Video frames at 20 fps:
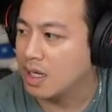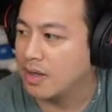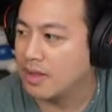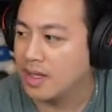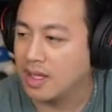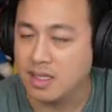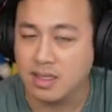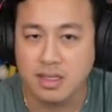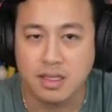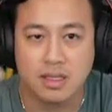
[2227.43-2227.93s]

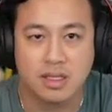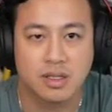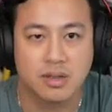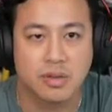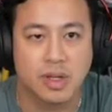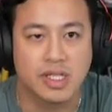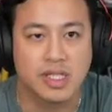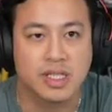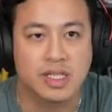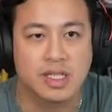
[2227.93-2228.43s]
That is a good
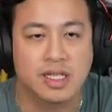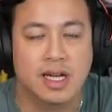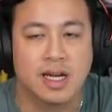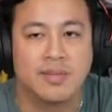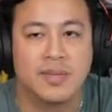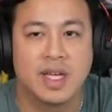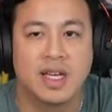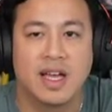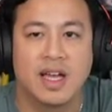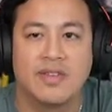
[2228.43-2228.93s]
question.
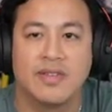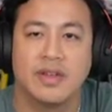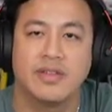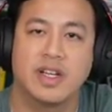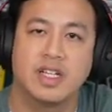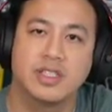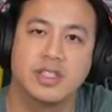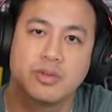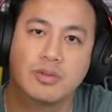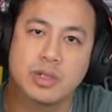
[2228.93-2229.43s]
I've never
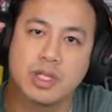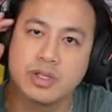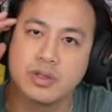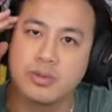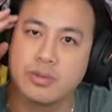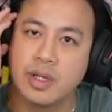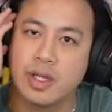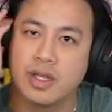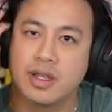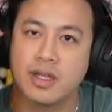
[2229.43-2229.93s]
actually worked
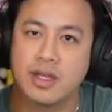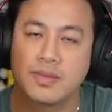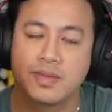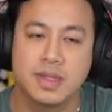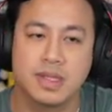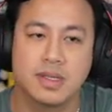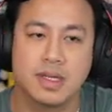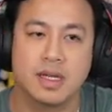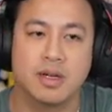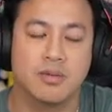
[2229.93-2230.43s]
with
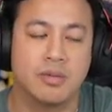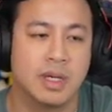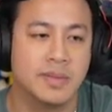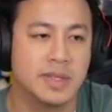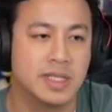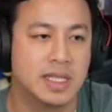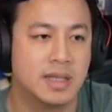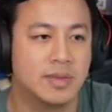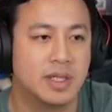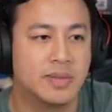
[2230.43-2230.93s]

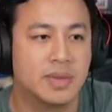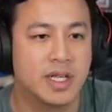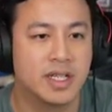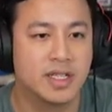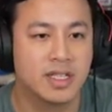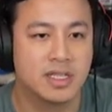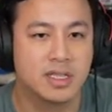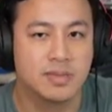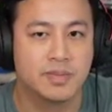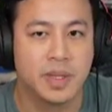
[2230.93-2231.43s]
WebAssembly
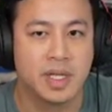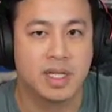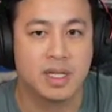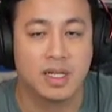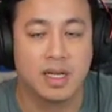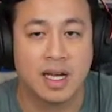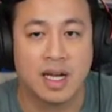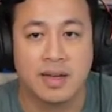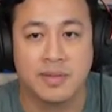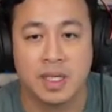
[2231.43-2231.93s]
plugins, but
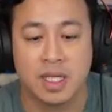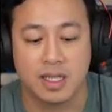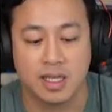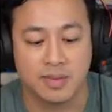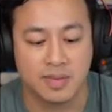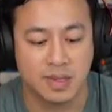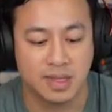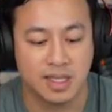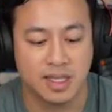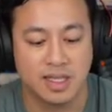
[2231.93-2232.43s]
I mean,
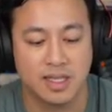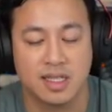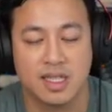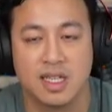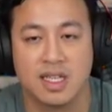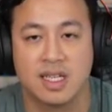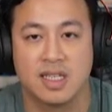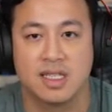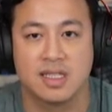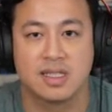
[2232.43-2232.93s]
Obsidian
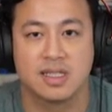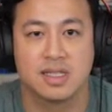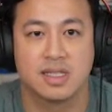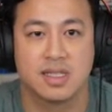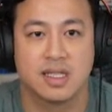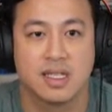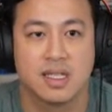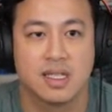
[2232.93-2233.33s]
is